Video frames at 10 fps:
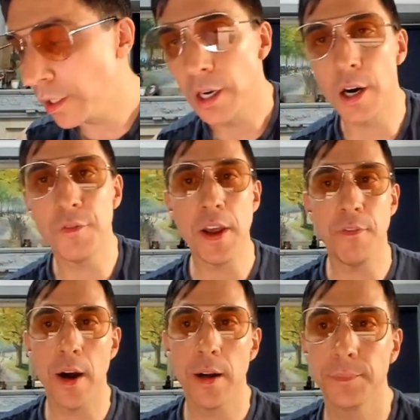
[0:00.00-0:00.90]
I've
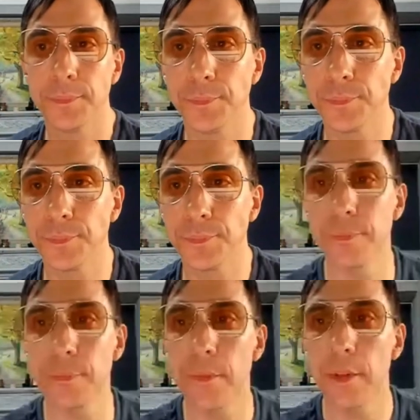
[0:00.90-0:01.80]
never,
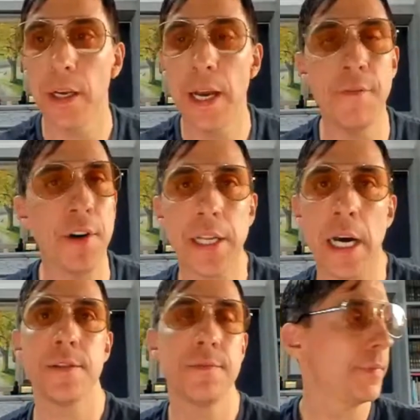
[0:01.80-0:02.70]
ever
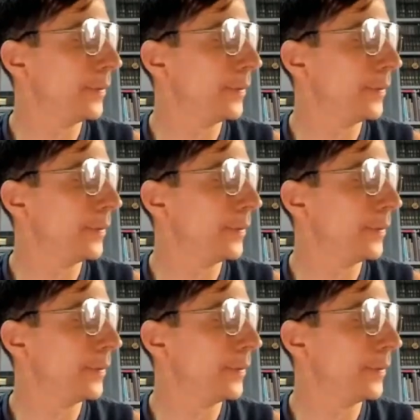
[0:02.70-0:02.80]
done